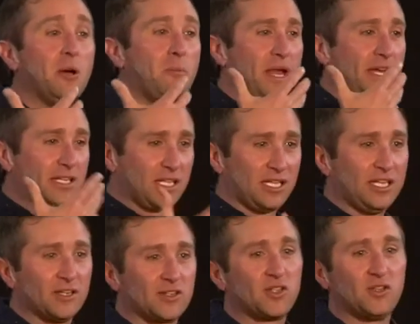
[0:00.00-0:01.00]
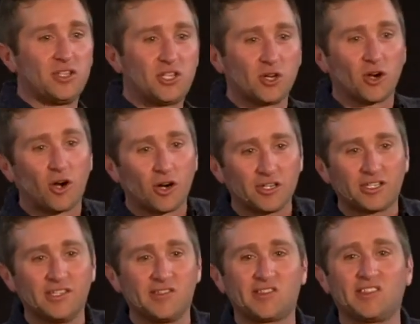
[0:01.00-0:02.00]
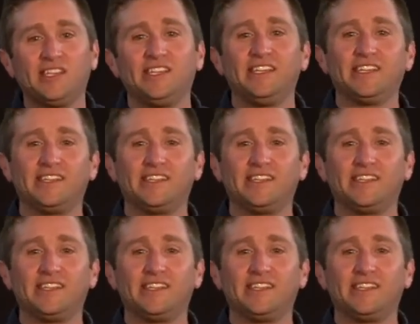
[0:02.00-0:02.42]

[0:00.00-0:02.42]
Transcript: made clear so that your heart can see.